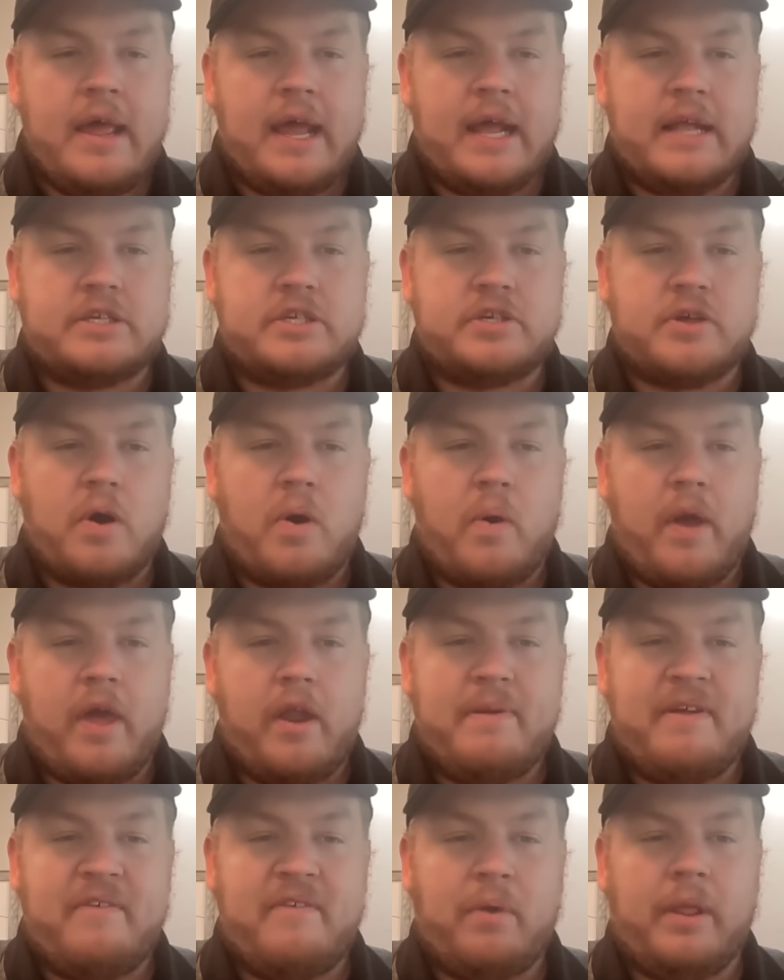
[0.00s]
And so
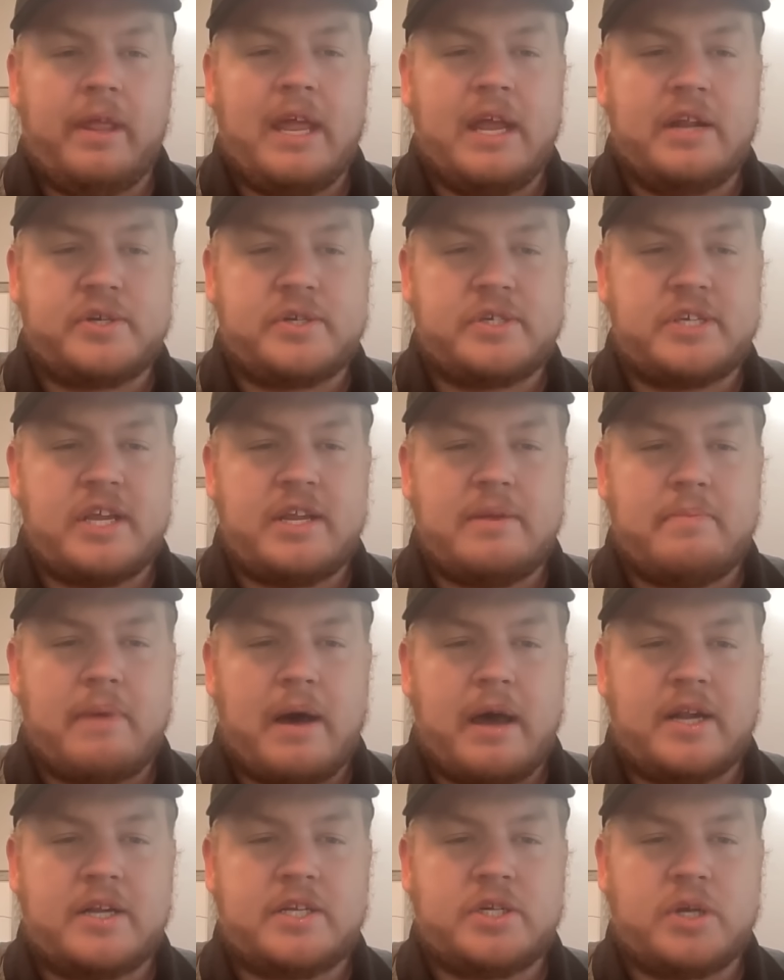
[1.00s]
it'll be really interesting to
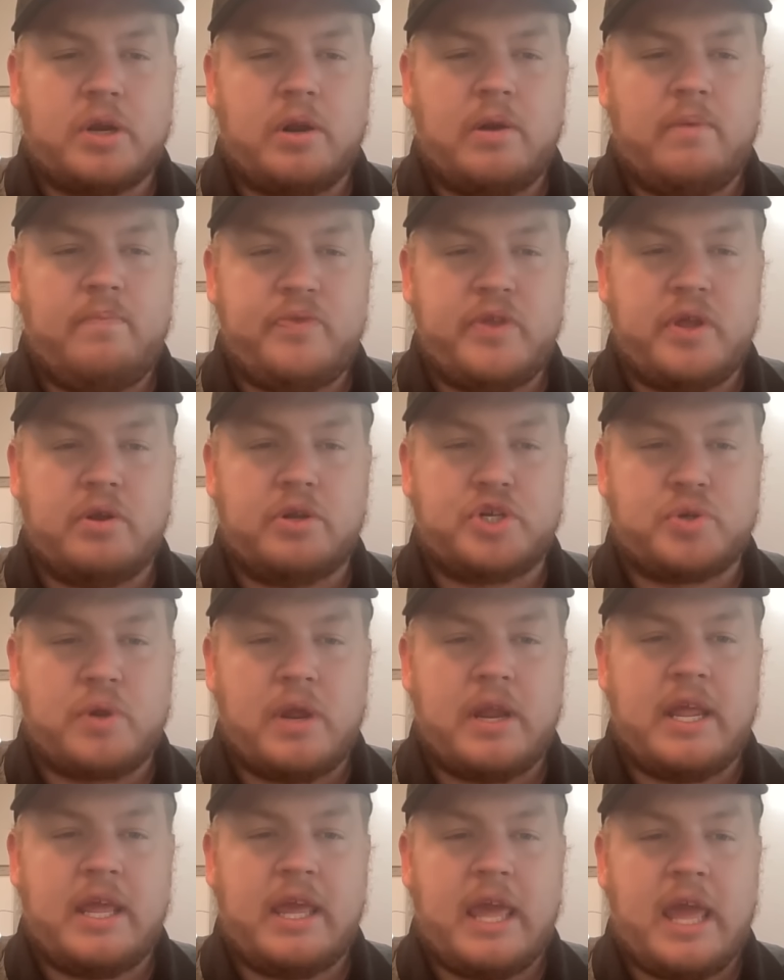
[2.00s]
monitor, you know,
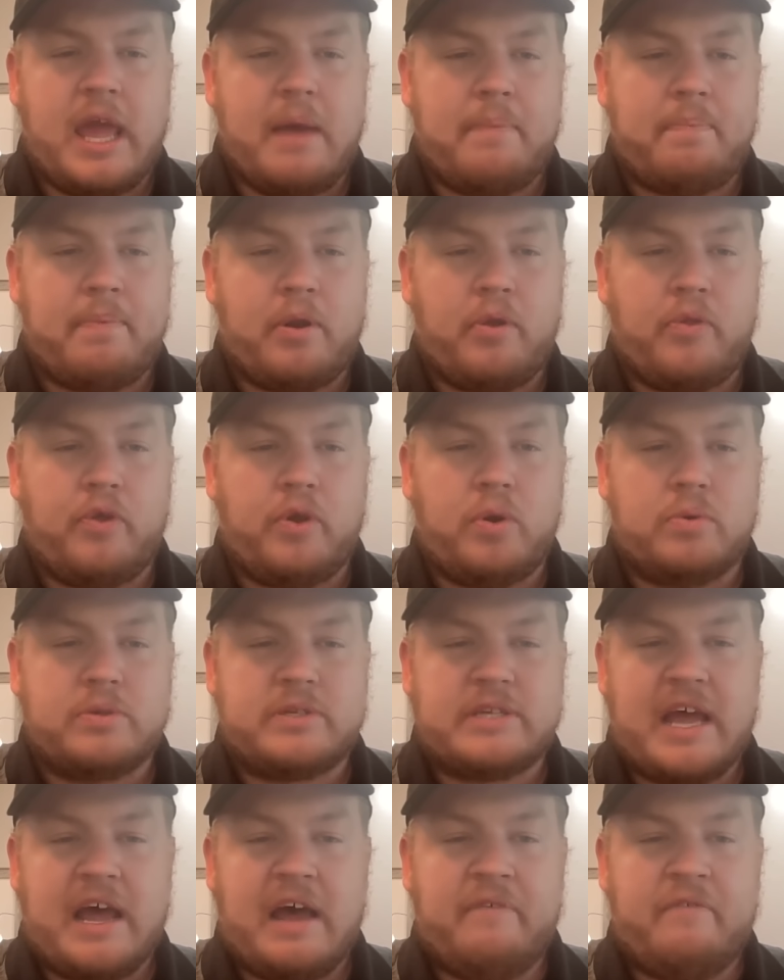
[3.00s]
training camp. I know the
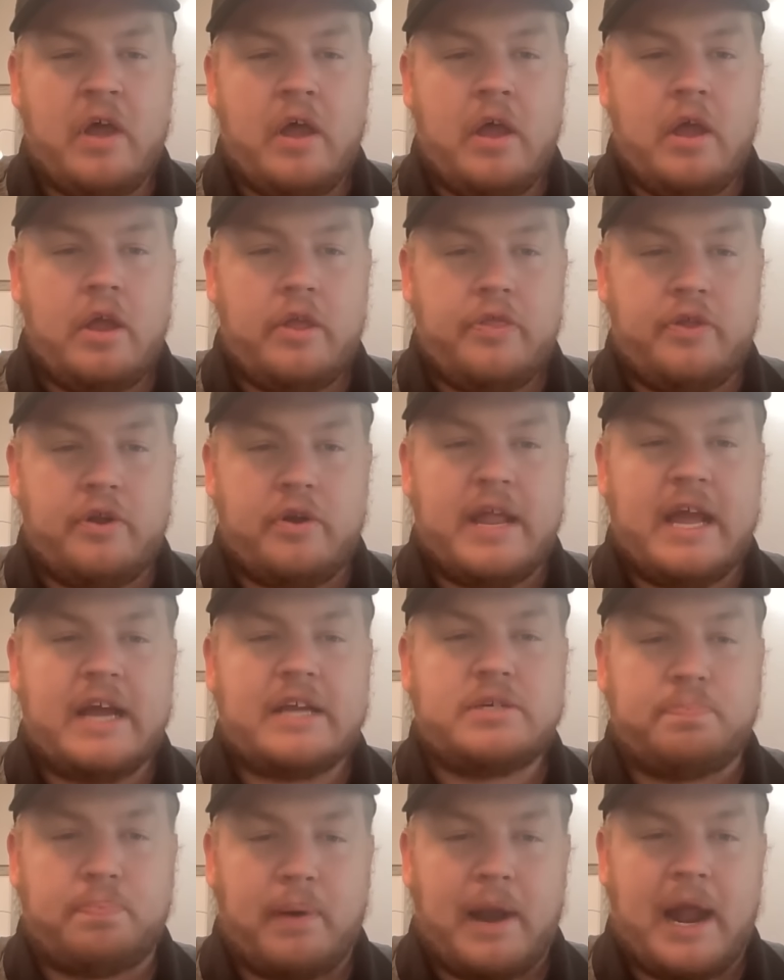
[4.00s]
Colts have their
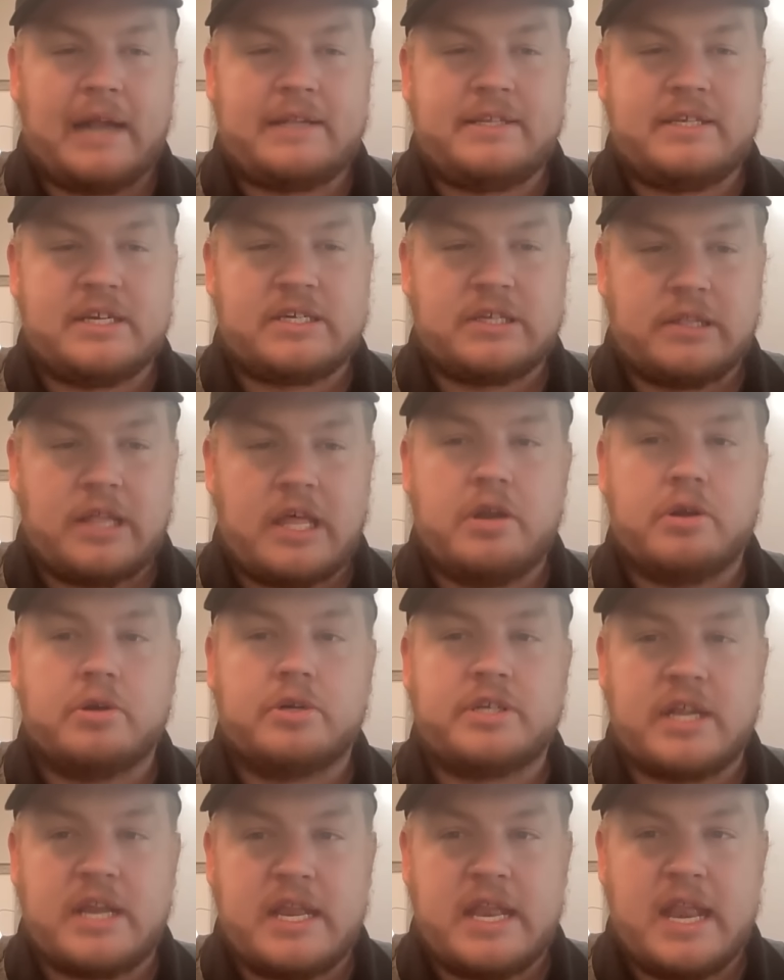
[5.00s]
next practice later
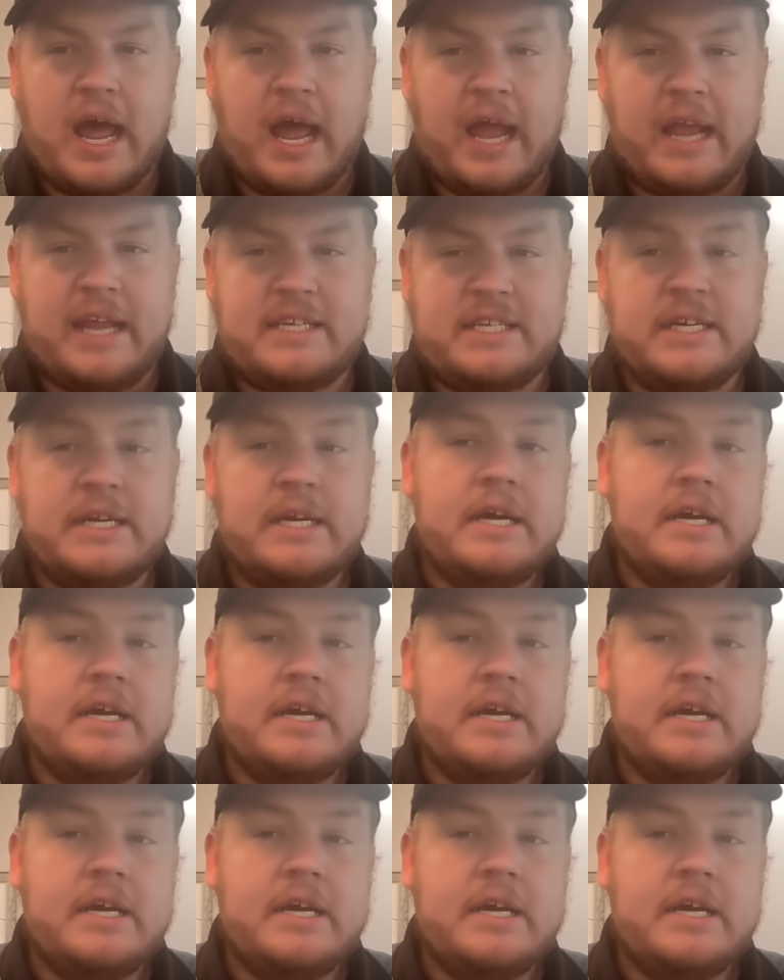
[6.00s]
tonight.